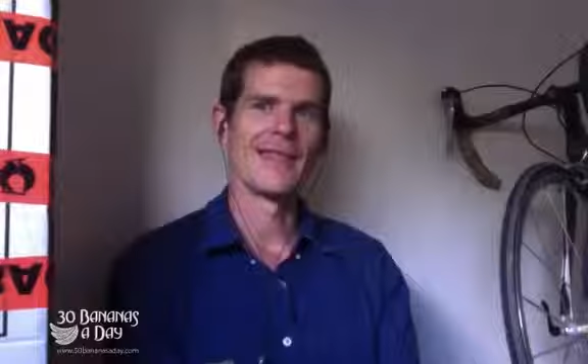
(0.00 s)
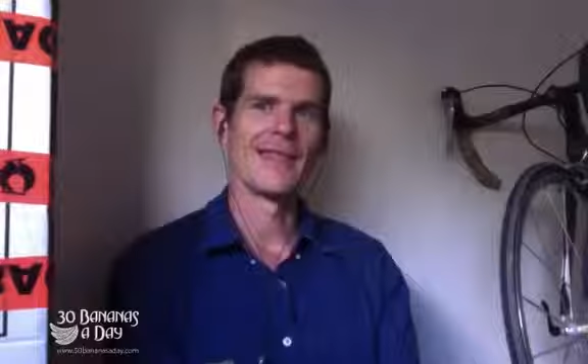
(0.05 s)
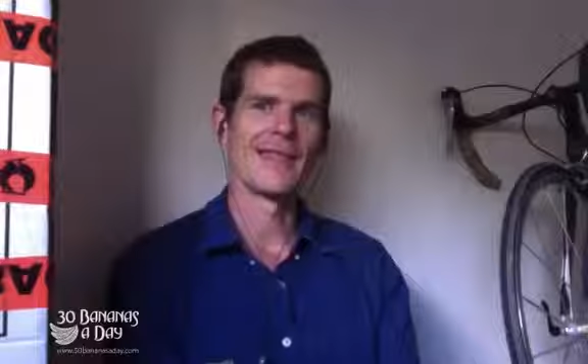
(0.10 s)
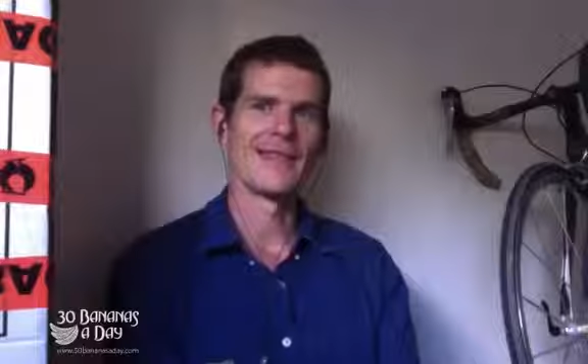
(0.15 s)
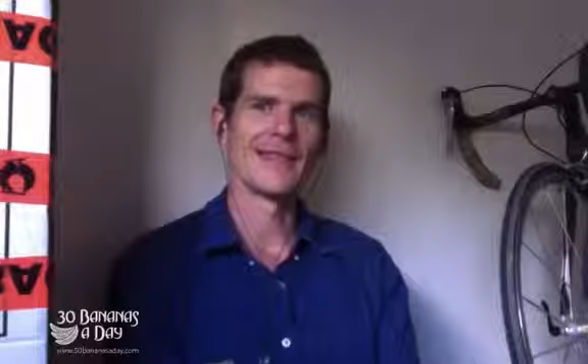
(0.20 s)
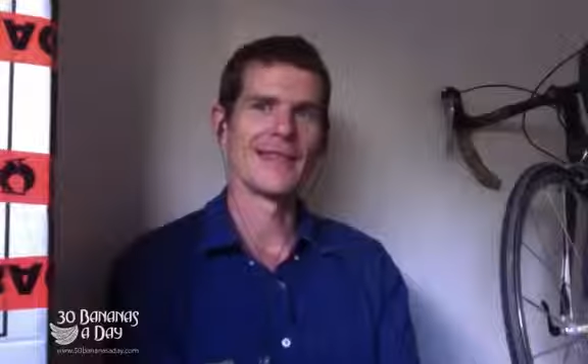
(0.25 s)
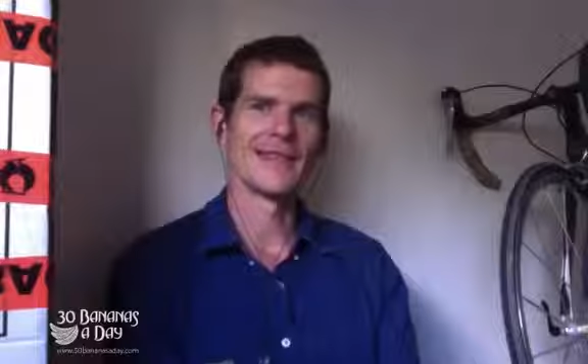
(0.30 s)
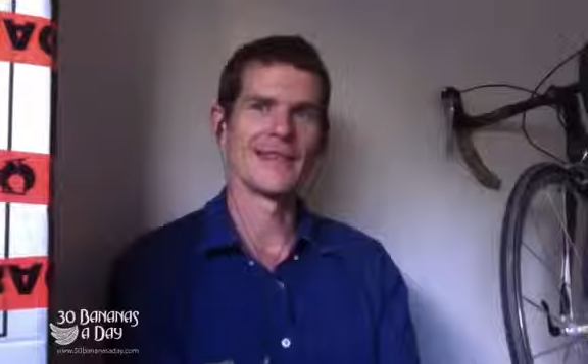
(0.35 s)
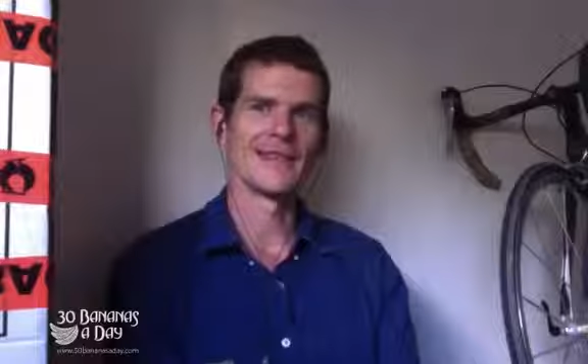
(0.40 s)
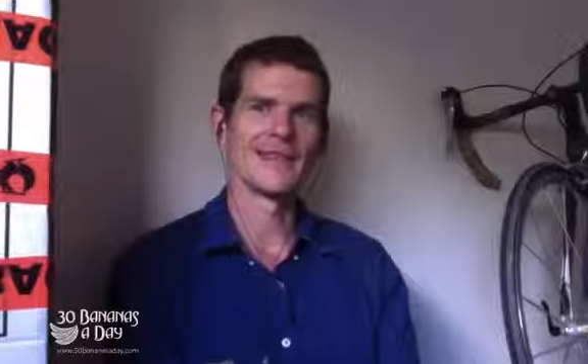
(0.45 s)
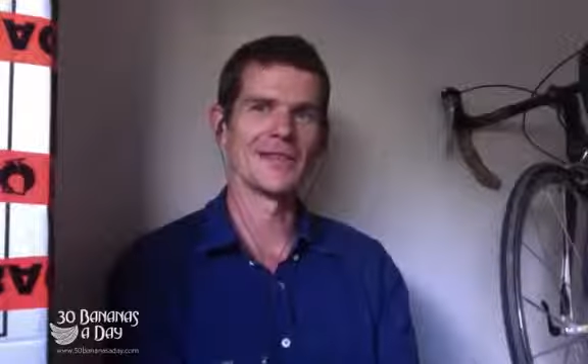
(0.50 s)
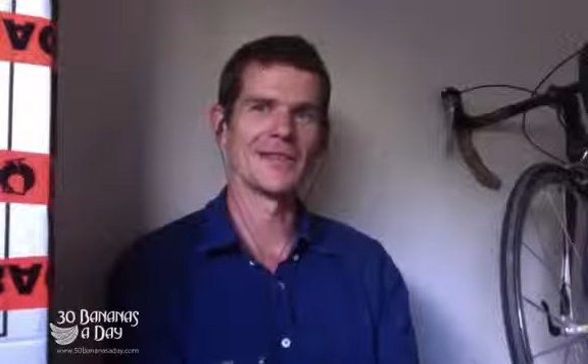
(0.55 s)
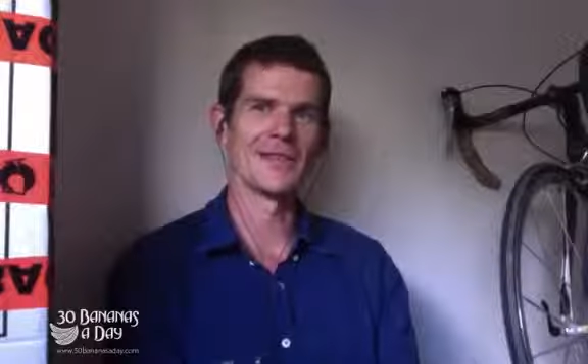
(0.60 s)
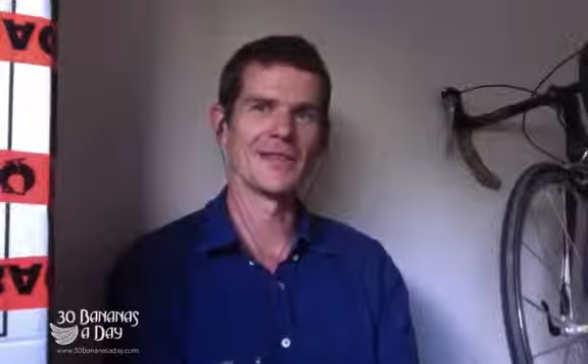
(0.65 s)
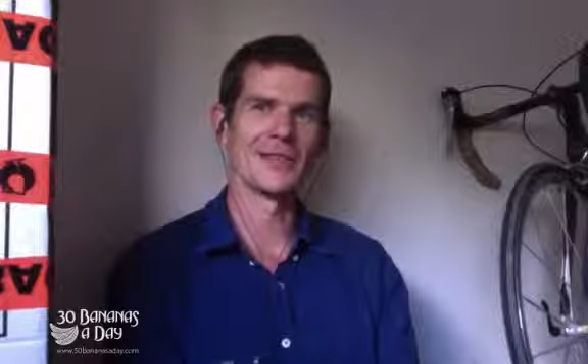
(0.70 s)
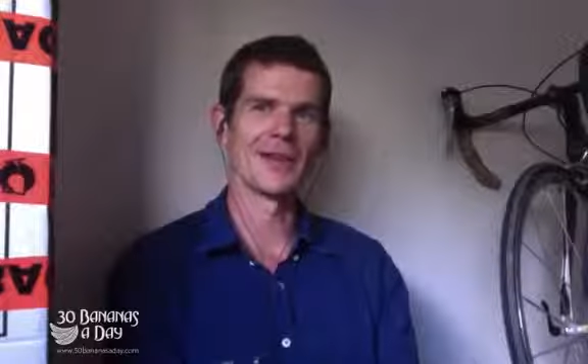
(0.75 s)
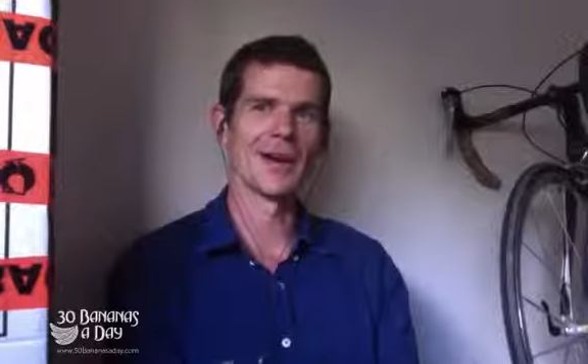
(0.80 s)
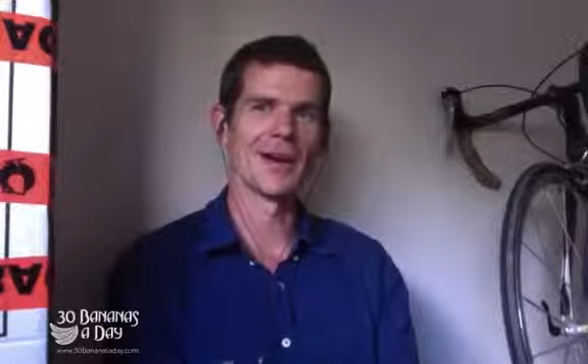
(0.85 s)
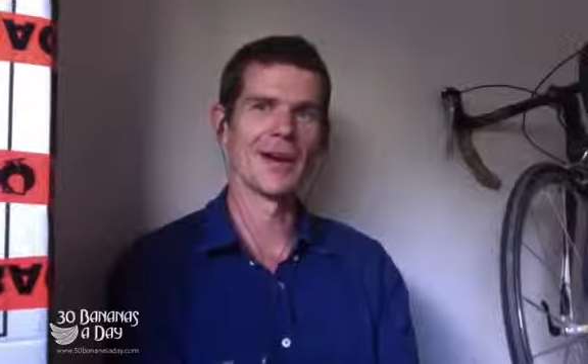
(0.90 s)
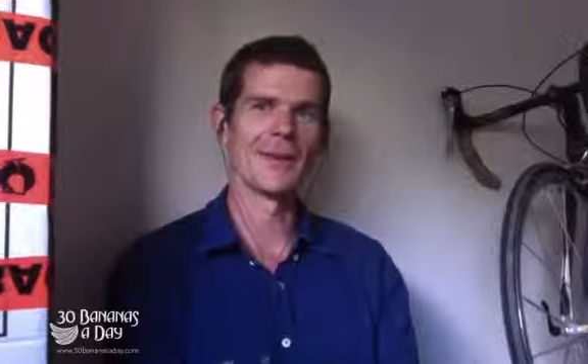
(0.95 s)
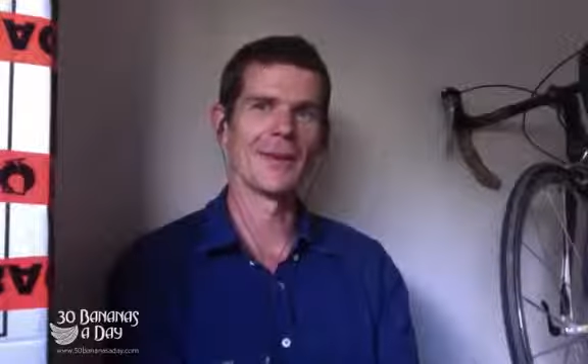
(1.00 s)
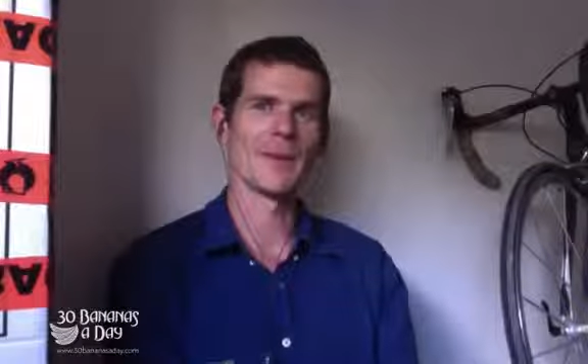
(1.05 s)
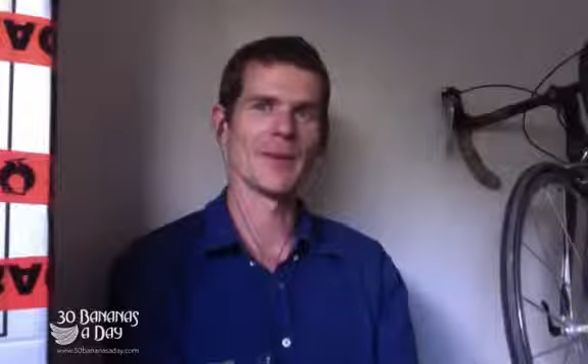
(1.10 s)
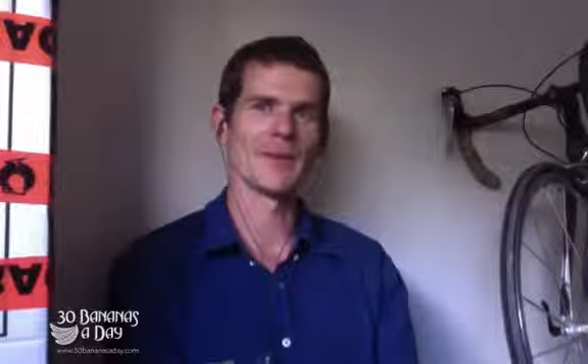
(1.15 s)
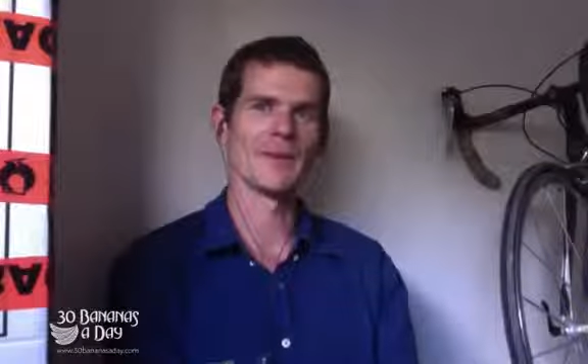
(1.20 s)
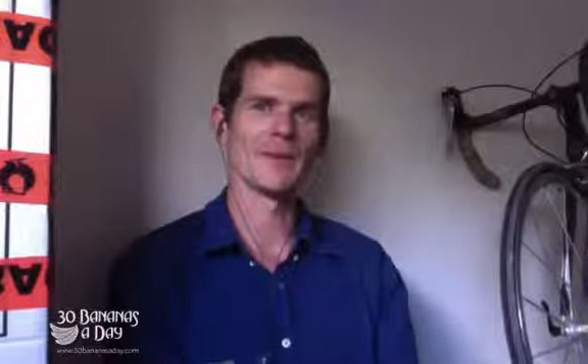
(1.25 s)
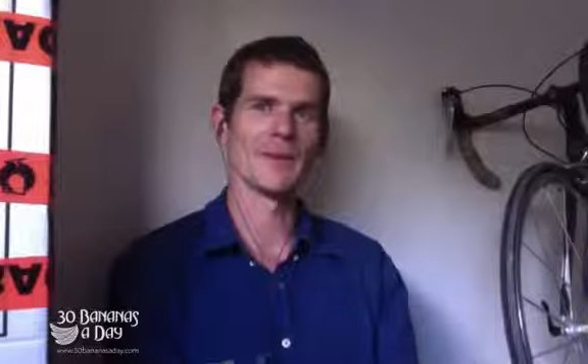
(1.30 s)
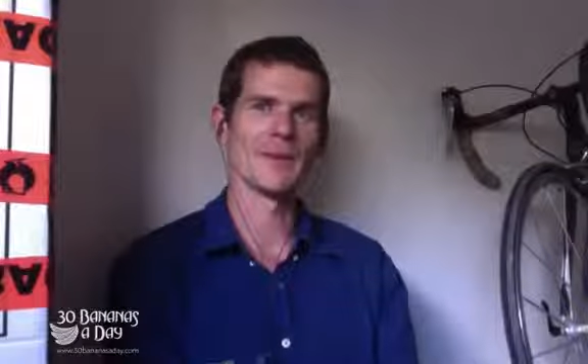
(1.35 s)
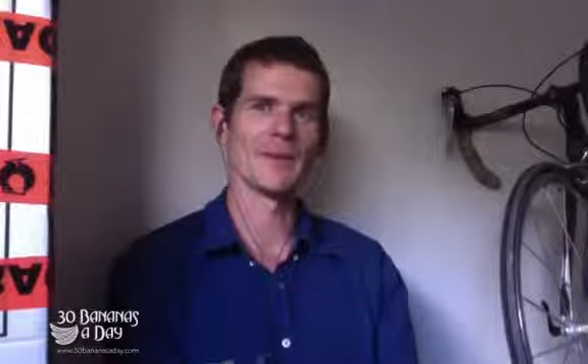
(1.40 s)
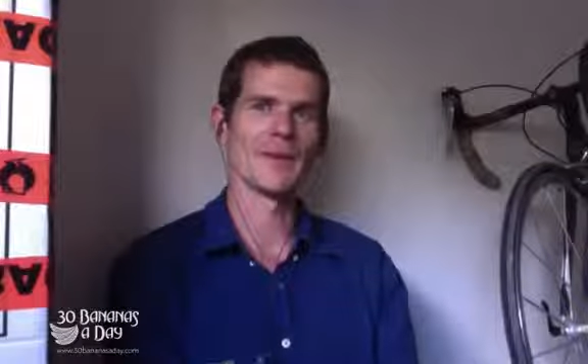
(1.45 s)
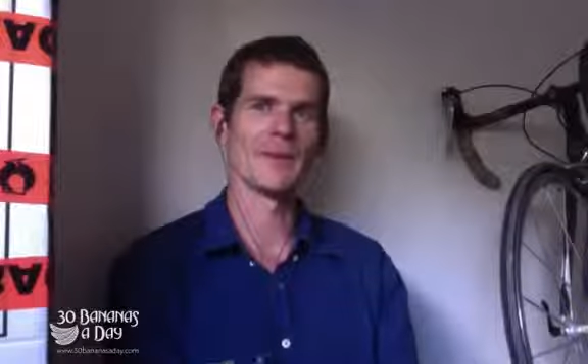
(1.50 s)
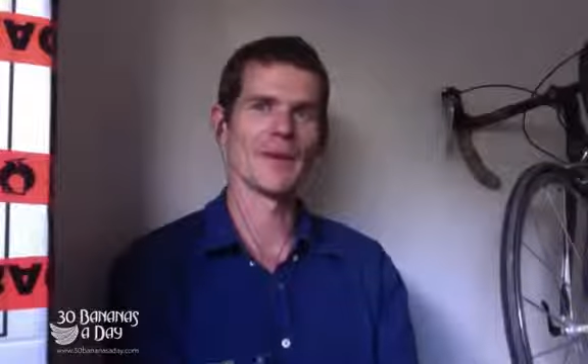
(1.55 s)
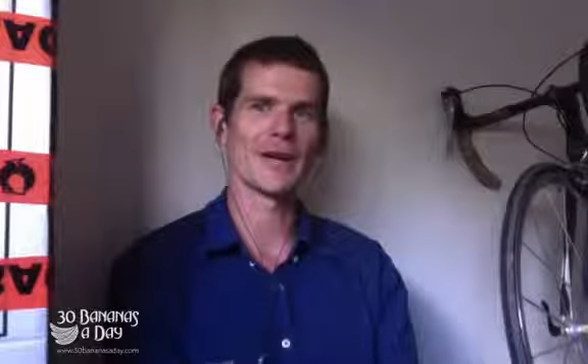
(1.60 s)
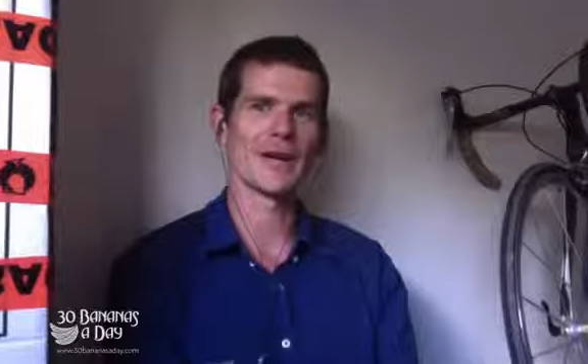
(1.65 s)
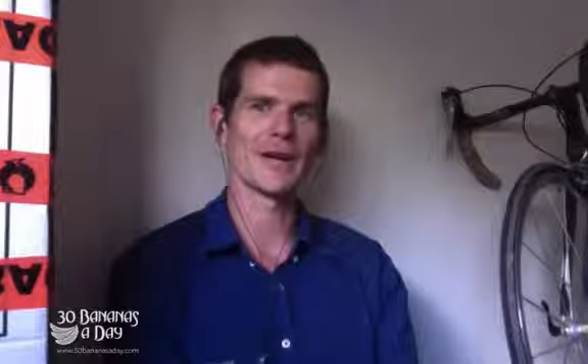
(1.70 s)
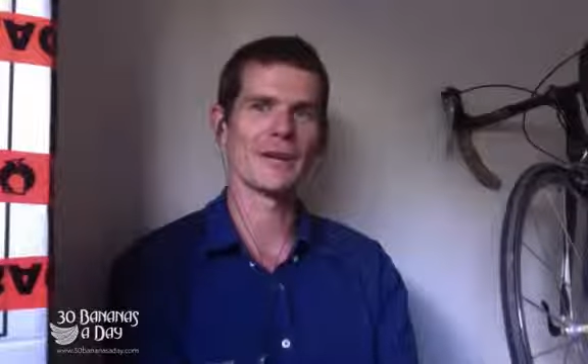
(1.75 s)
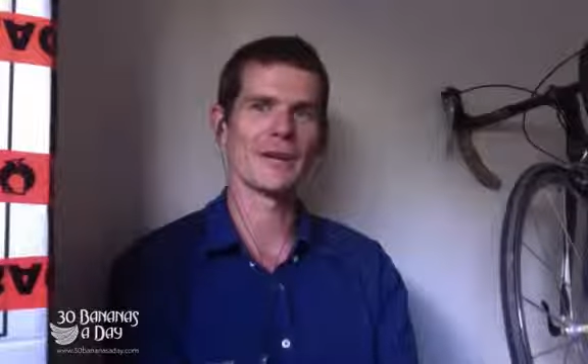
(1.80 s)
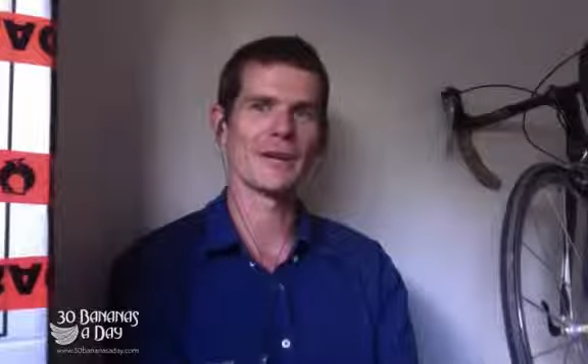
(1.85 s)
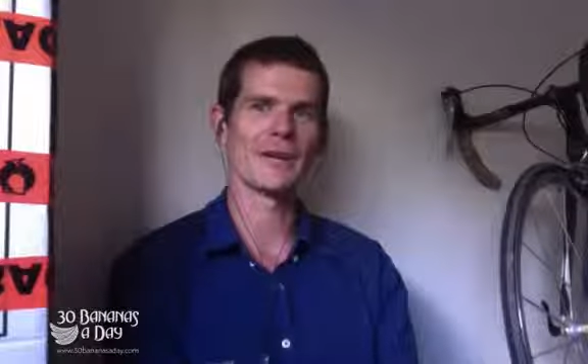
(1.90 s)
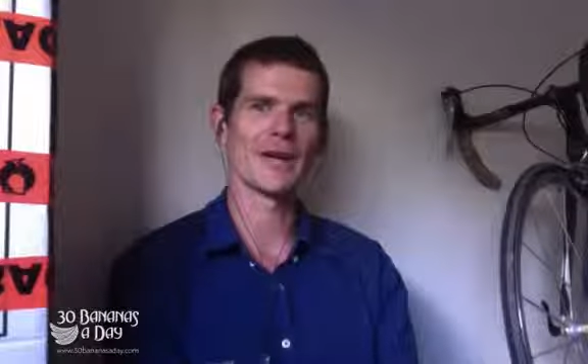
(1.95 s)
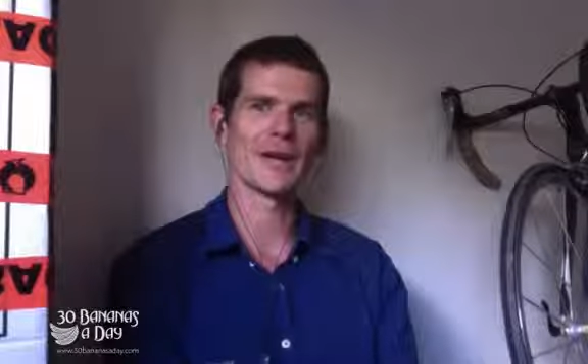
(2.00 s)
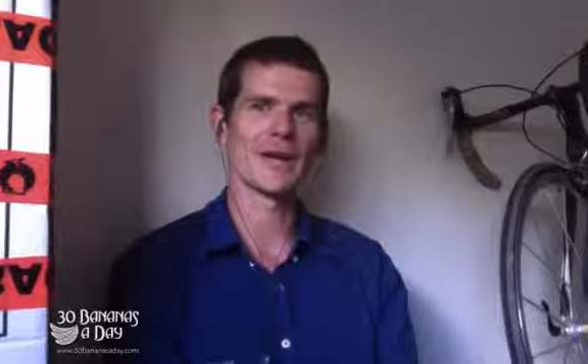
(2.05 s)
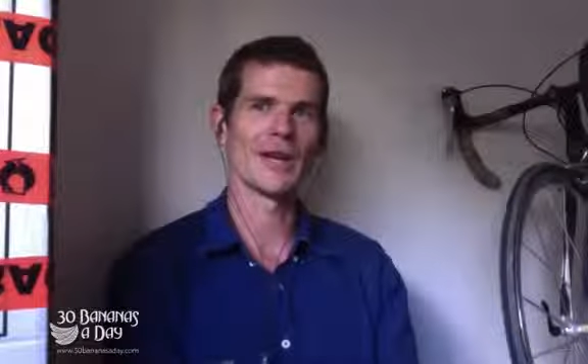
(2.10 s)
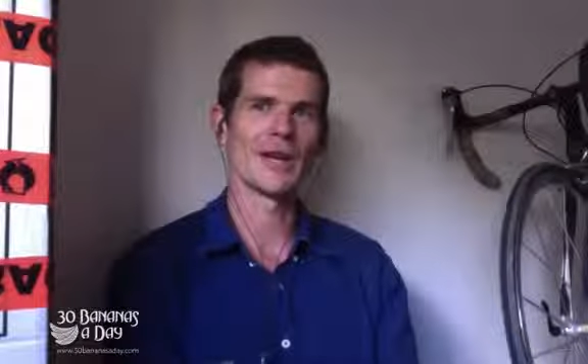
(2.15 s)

then you are, must be a fucking